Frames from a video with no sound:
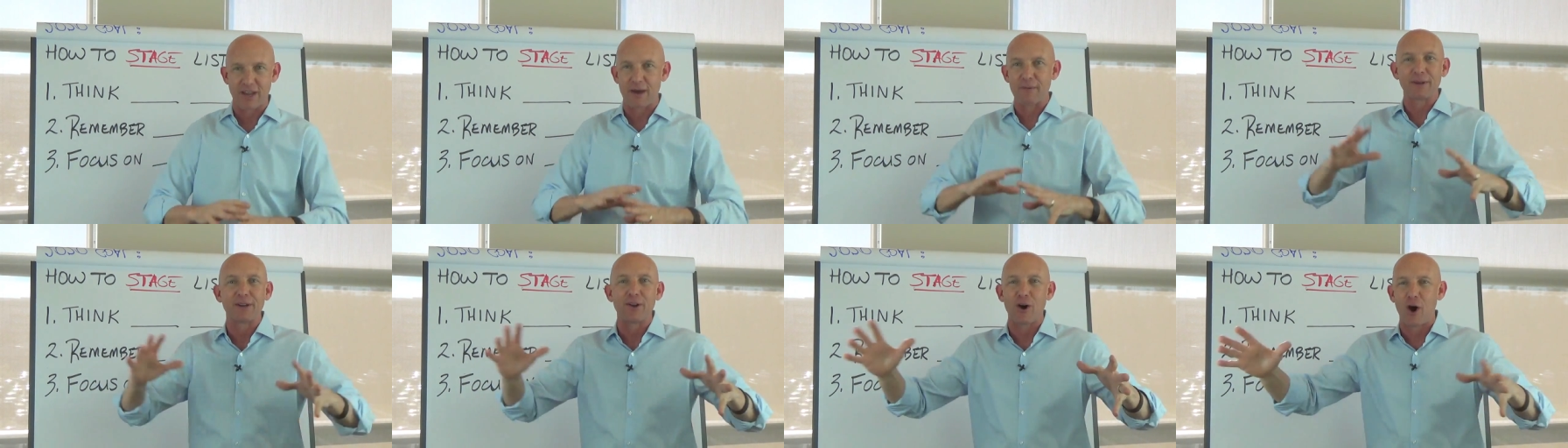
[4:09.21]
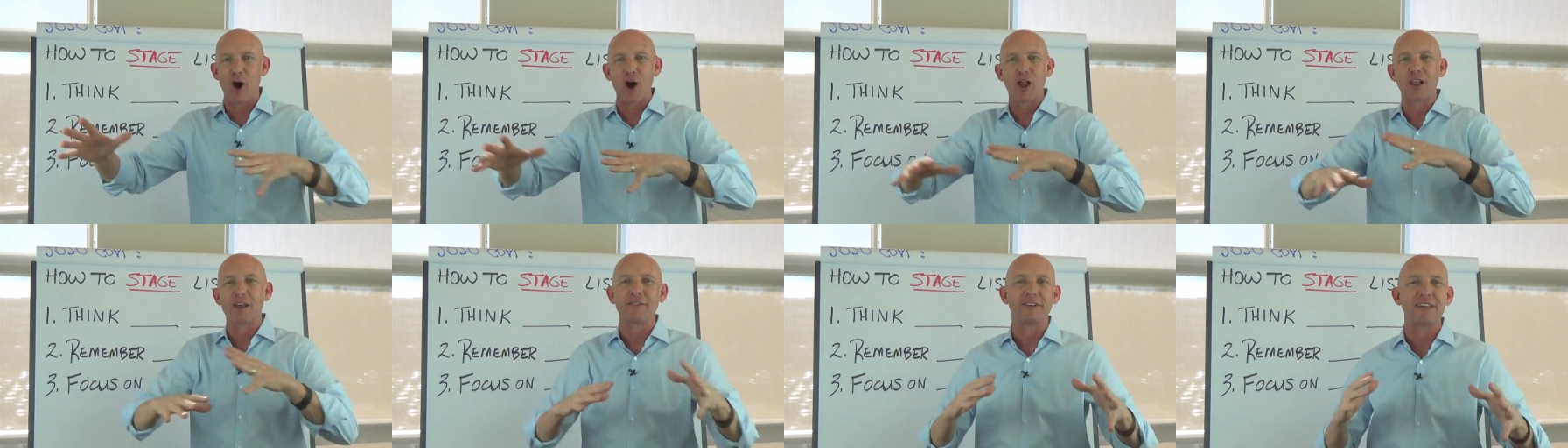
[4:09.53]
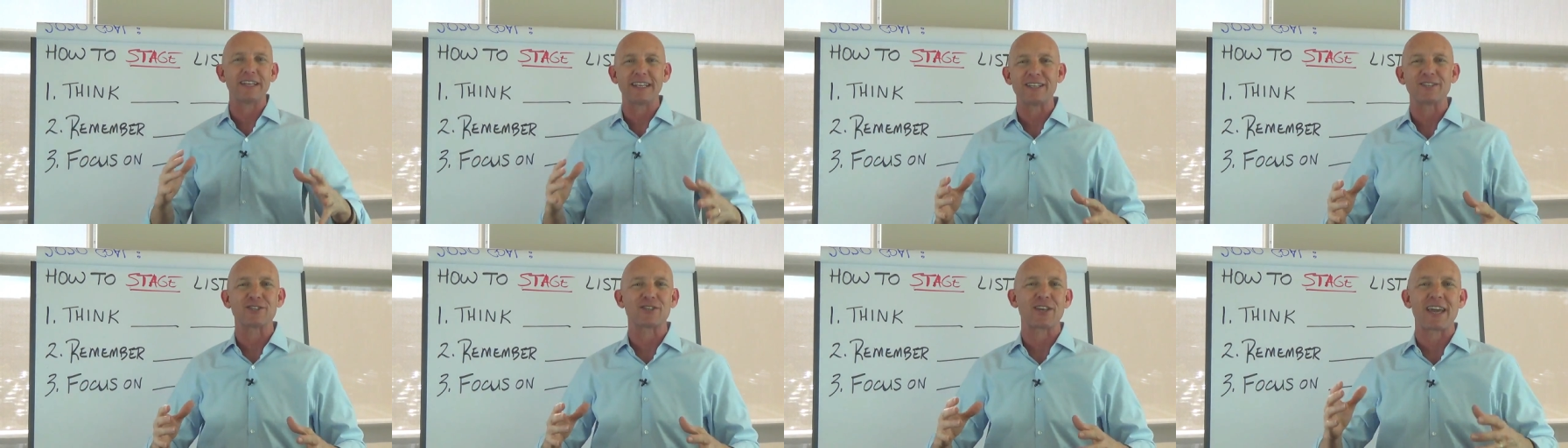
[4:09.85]
I mean, all of
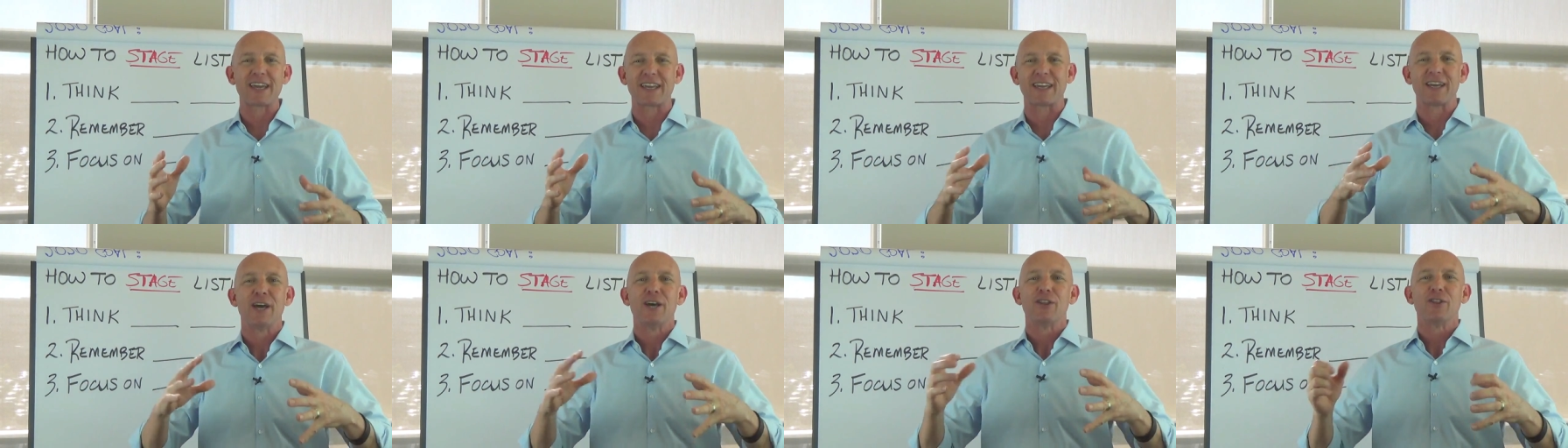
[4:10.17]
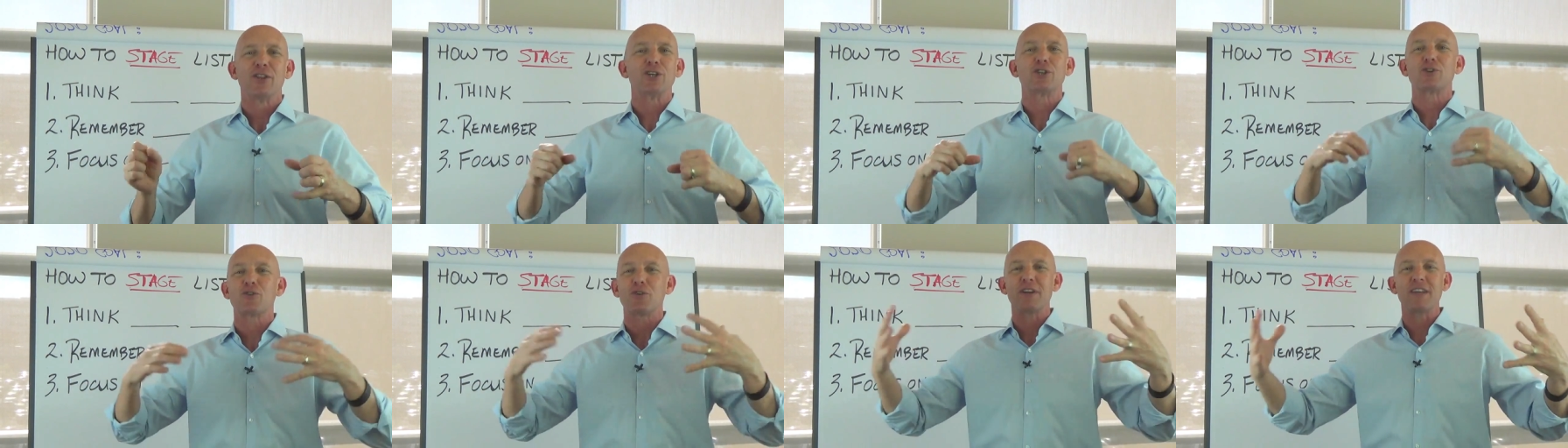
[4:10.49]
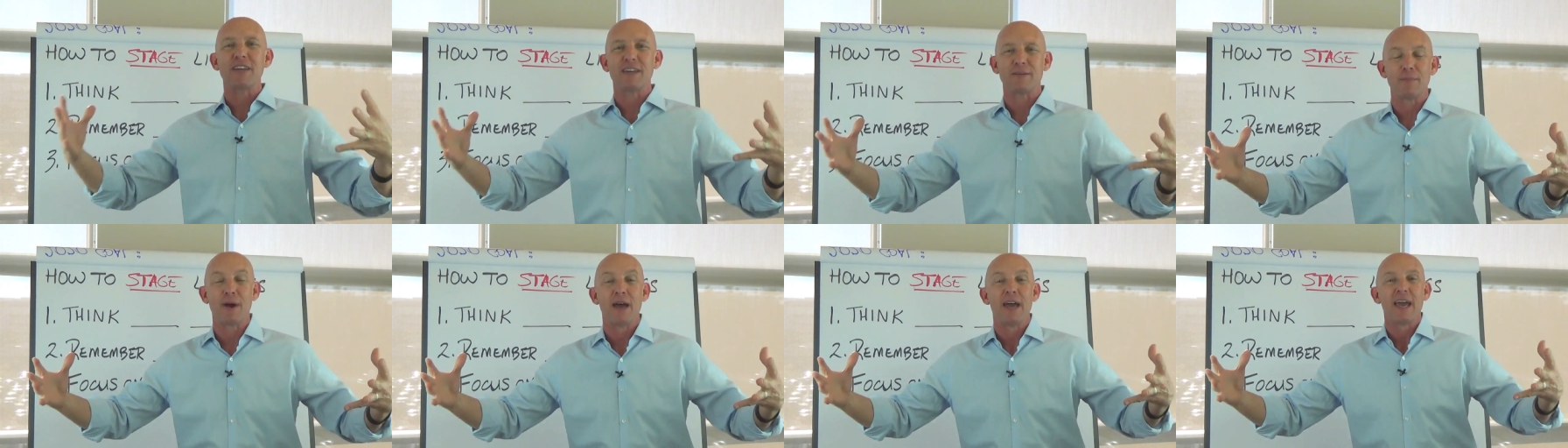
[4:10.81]
it is like the
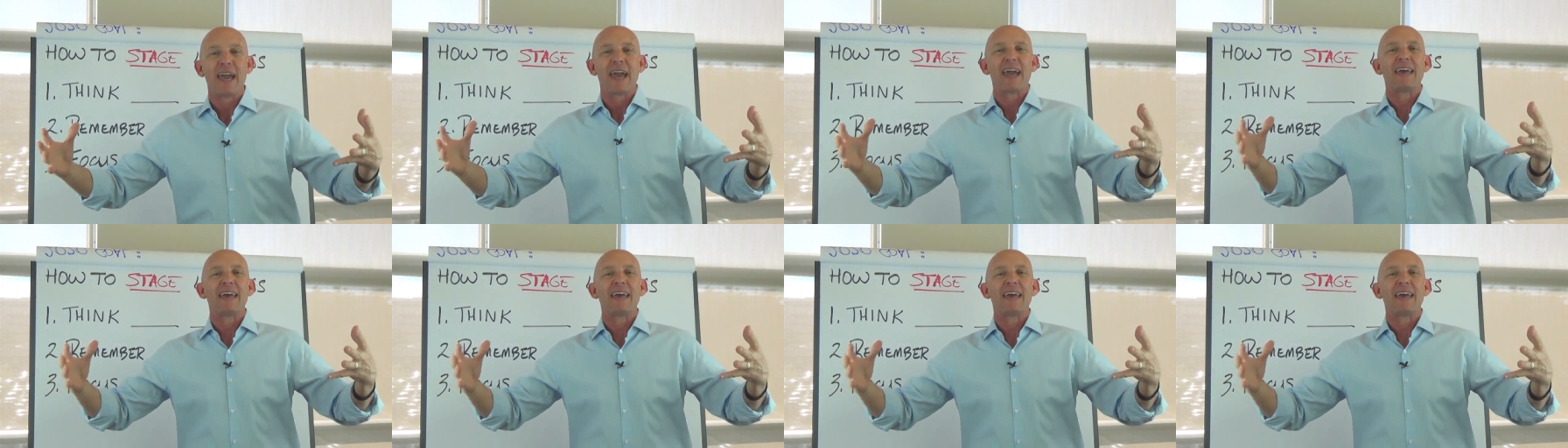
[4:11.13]
dream.